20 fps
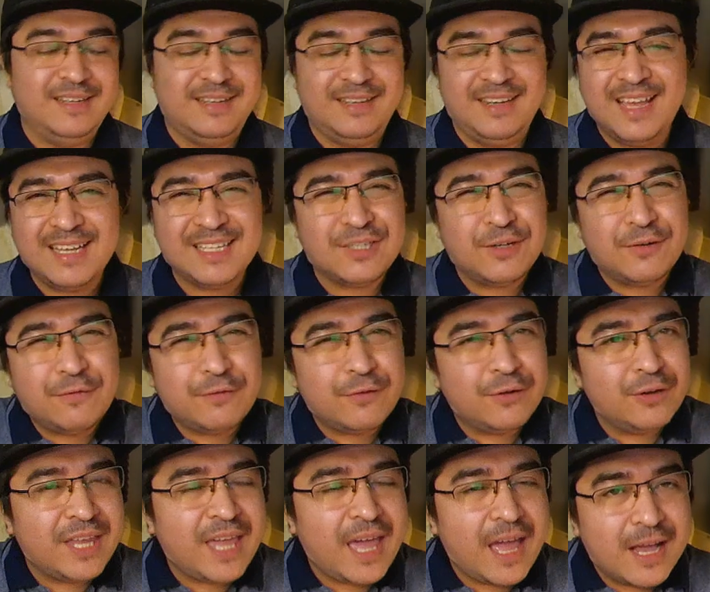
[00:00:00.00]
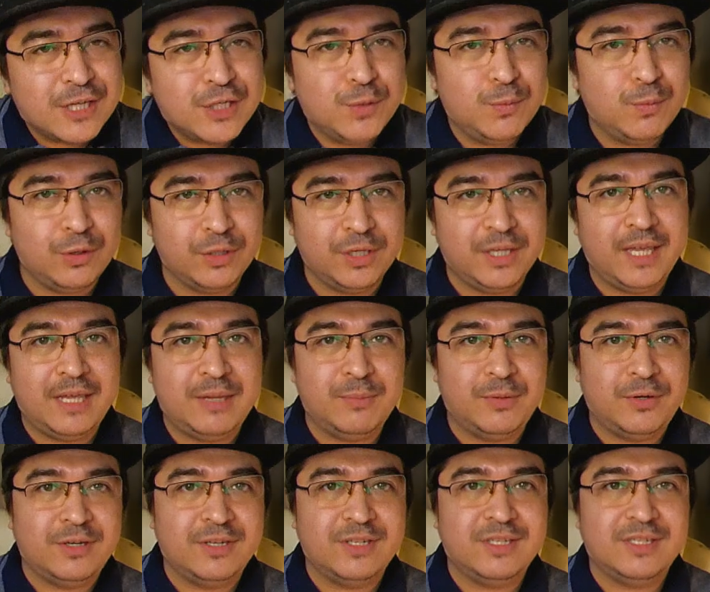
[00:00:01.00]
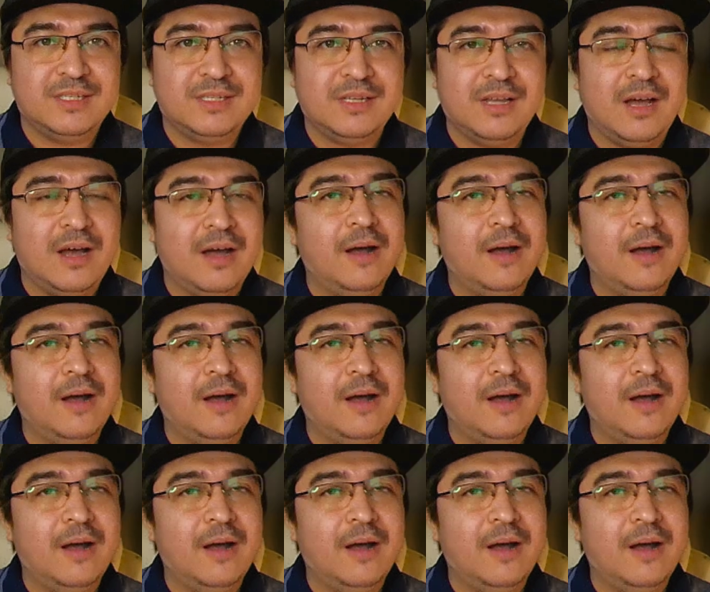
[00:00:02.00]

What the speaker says: Next are for casual gamers.